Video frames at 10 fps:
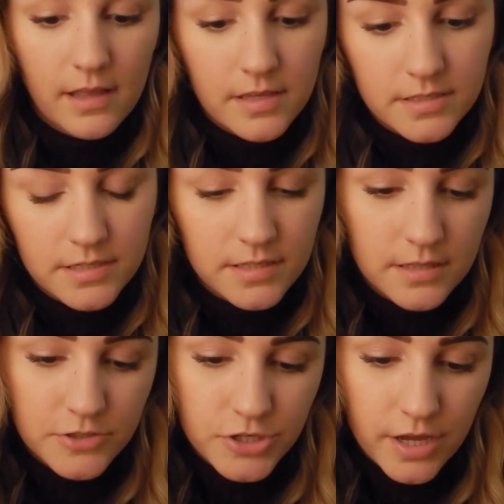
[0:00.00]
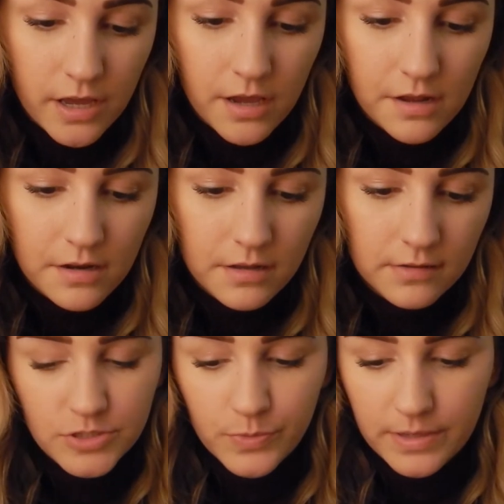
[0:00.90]
And this is in the shade
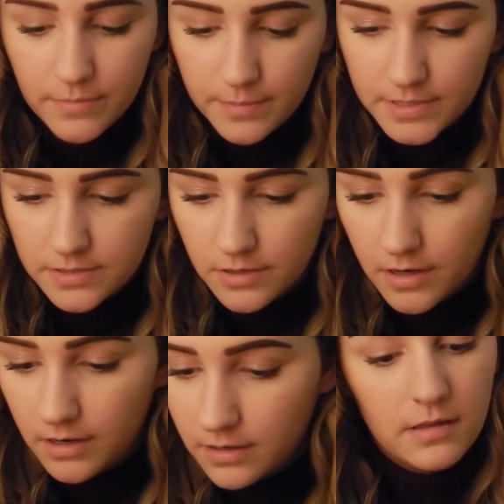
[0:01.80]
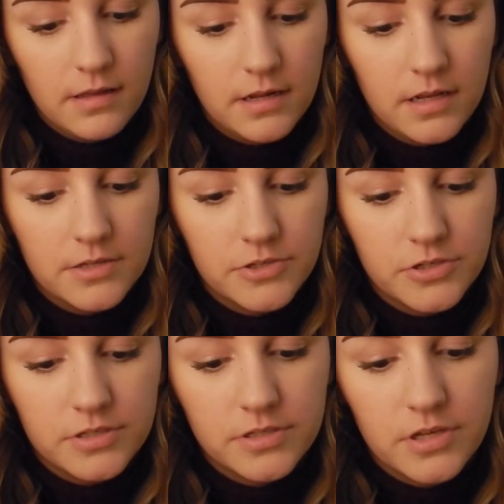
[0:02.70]
Sweet Mama Star. And it is
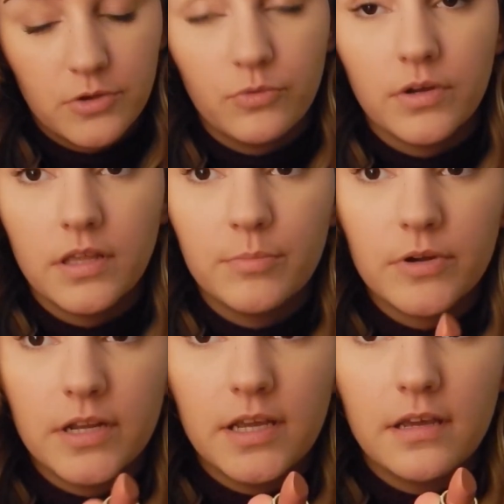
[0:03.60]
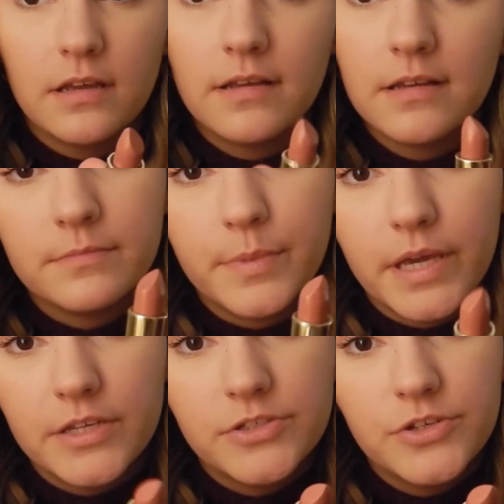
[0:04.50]
just a really pretty
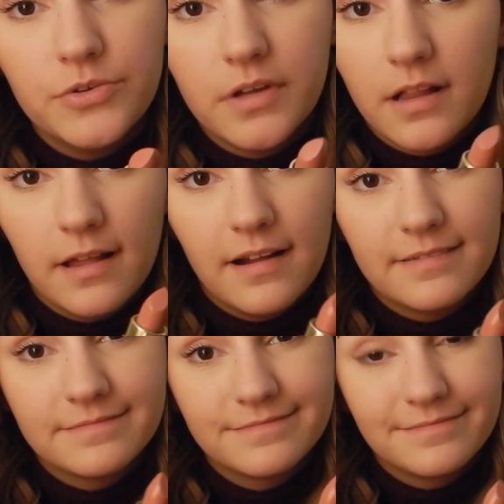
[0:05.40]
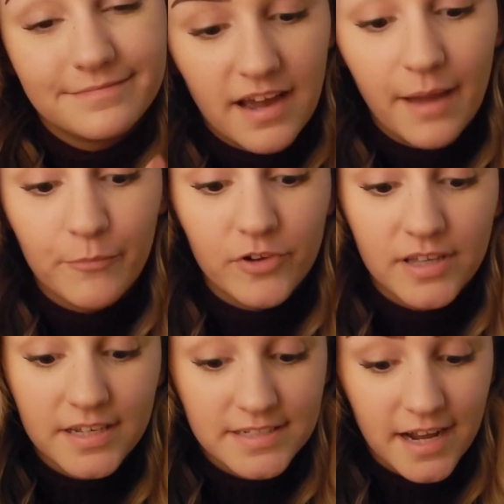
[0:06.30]
beige nude color. I'm
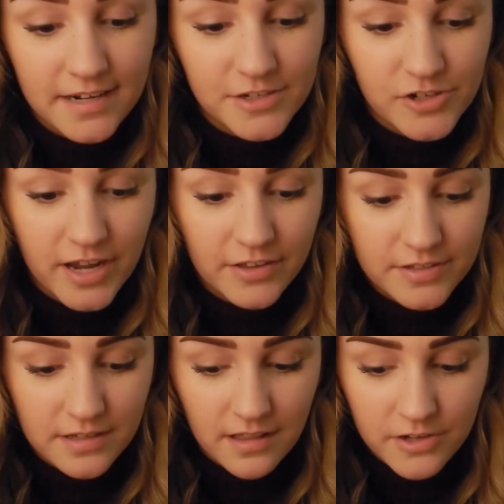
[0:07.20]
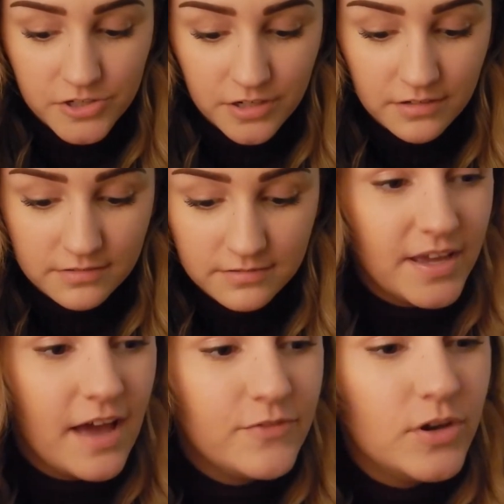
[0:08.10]
really excited to try out this collection. But
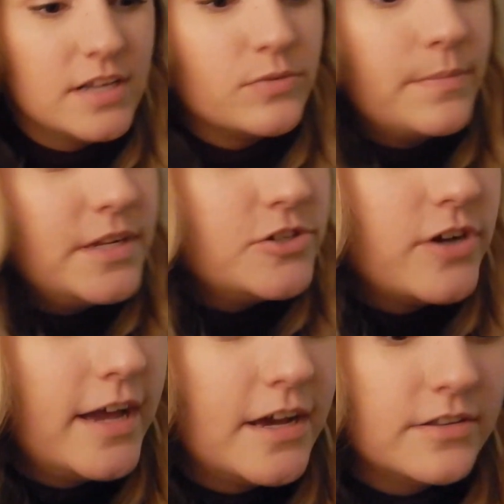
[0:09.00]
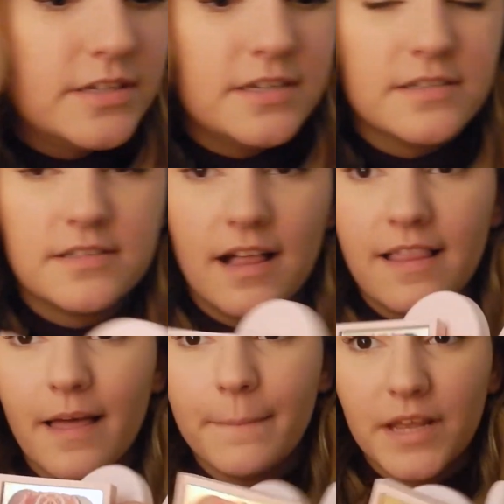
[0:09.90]
yeah, if you guys want me to try out these,
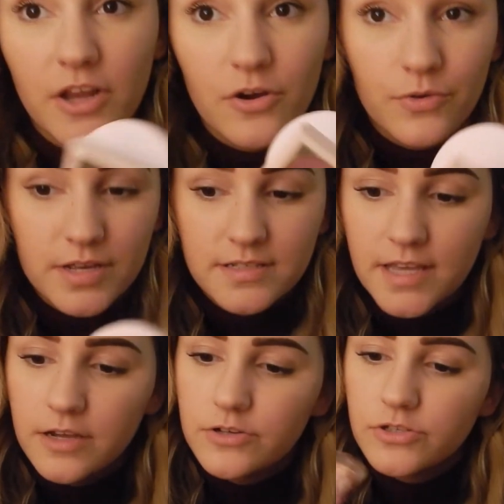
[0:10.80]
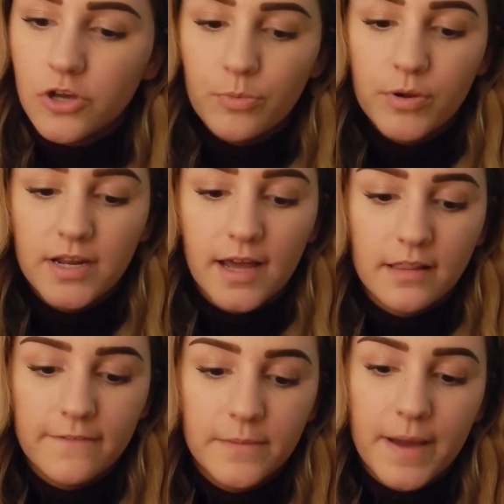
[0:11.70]
let me know, because they are so pretty. I
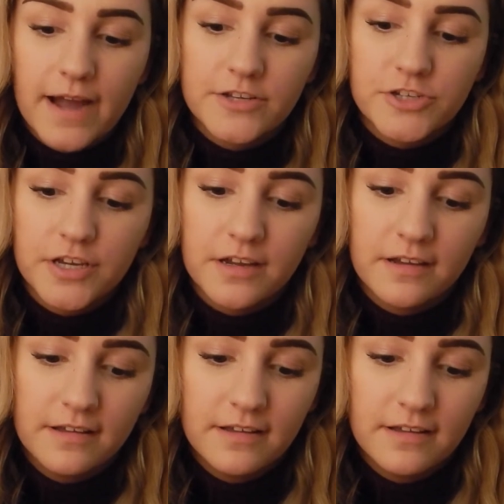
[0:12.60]
love the packaging.